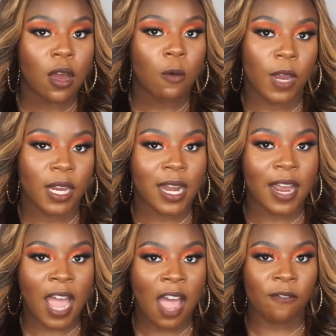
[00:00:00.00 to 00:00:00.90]
wig that I
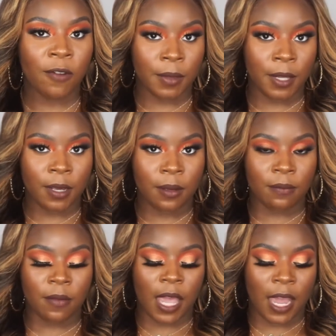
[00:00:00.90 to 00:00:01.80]
got from
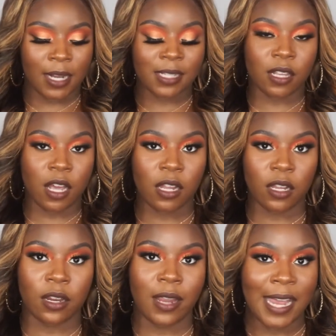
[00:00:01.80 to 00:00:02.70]
them and it's color
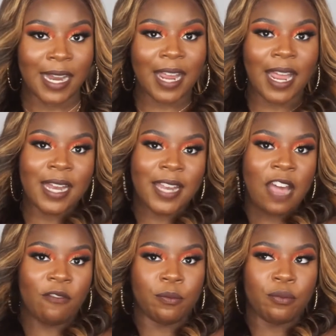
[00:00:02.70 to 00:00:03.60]
and I got
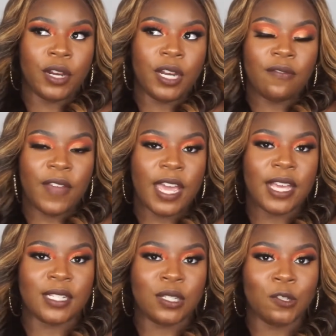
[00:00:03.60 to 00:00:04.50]
that one pretty
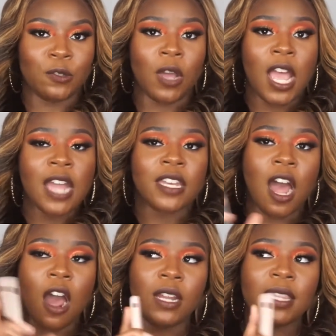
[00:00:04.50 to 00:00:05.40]
fast too.
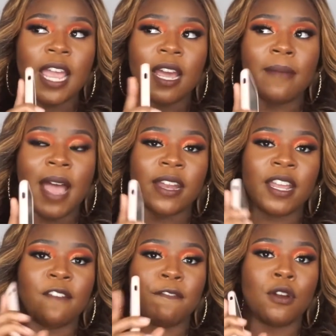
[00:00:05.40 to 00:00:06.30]
The only thing about it,
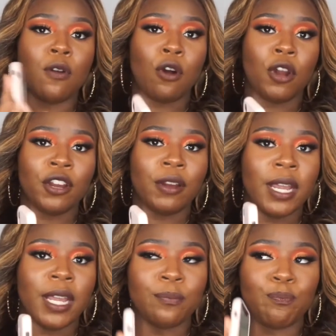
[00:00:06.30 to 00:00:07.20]
if you're
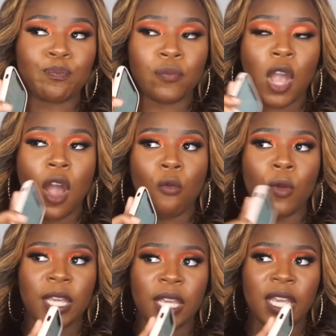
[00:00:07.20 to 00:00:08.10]
ordering a
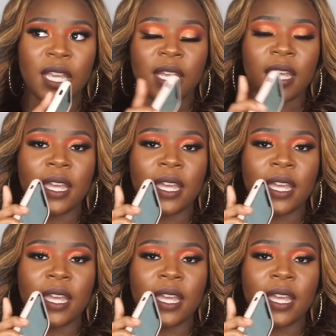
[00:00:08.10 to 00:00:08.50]
wig